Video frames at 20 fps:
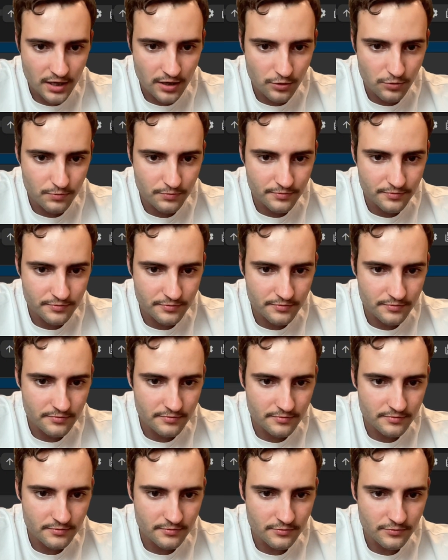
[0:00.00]
Oh,
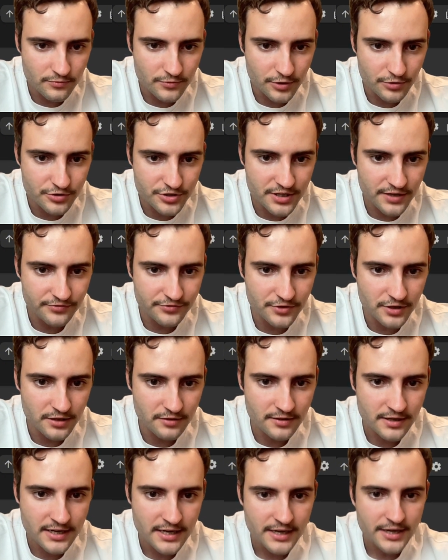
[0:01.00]
wrote shift
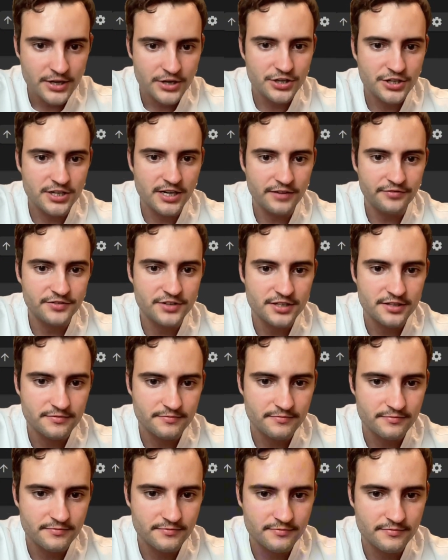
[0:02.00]
wrong. Shift,
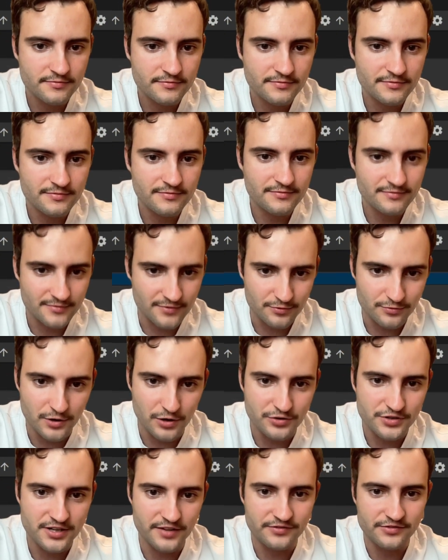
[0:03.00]

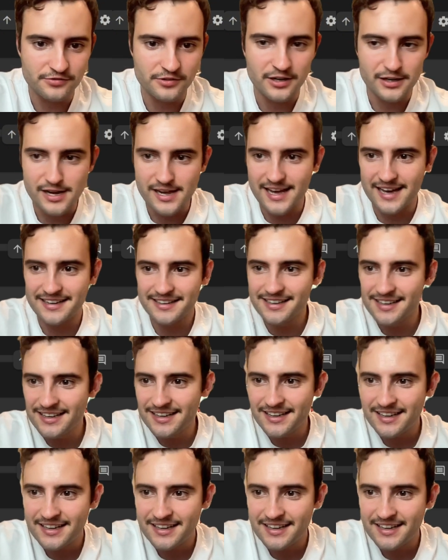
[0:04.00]
wrote shift wrong again.